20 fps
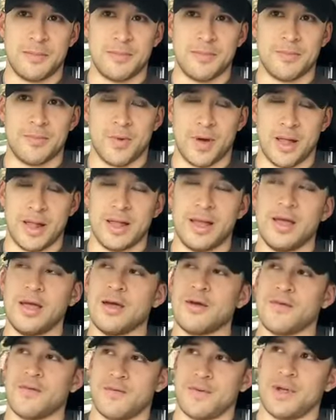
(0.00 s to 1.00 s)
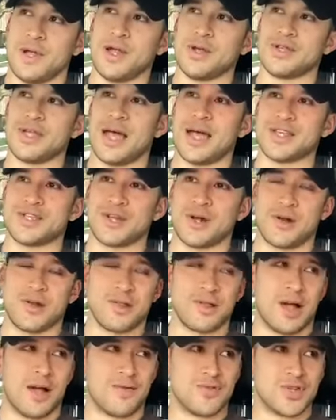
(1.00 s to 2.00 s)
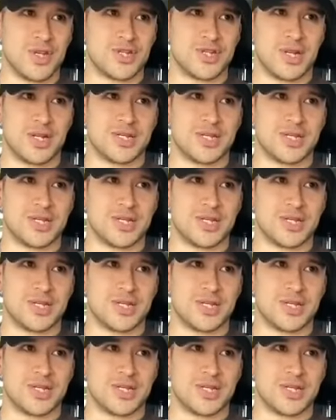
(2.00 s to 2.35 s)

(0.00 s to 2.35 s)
well, here's how I started the conversation."